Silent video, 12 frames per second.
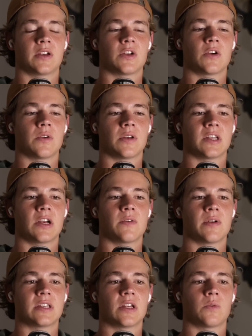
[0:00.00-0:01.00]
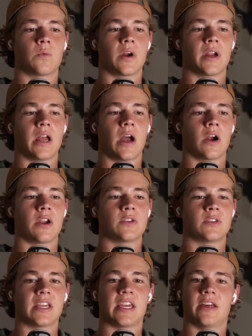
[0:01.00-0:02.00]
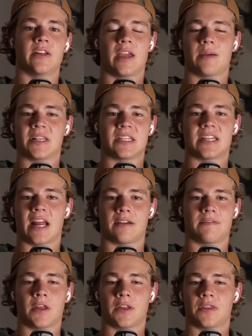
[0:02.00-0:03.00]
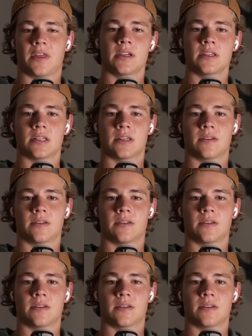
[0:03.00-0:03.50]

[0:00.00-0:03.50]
there a reason we are using helium instead of other things?